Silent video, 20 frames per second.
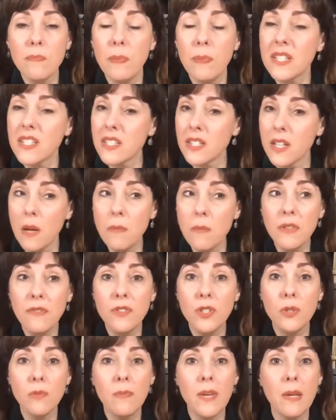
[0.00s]
but some of
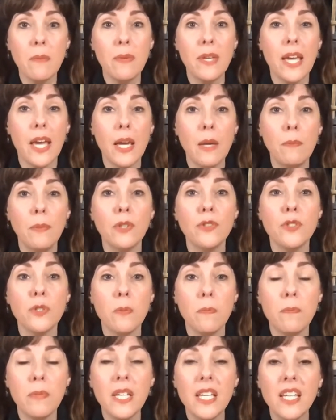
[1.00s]
you may be able to
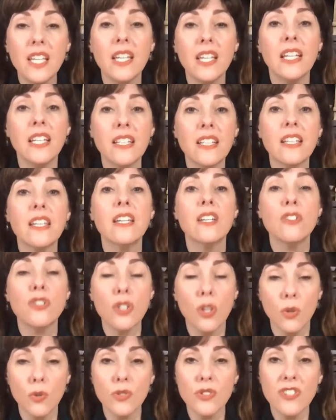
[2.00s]
be in
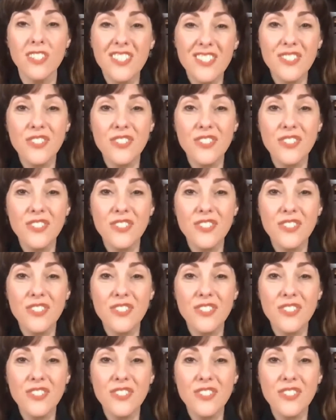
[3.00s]
ketosis,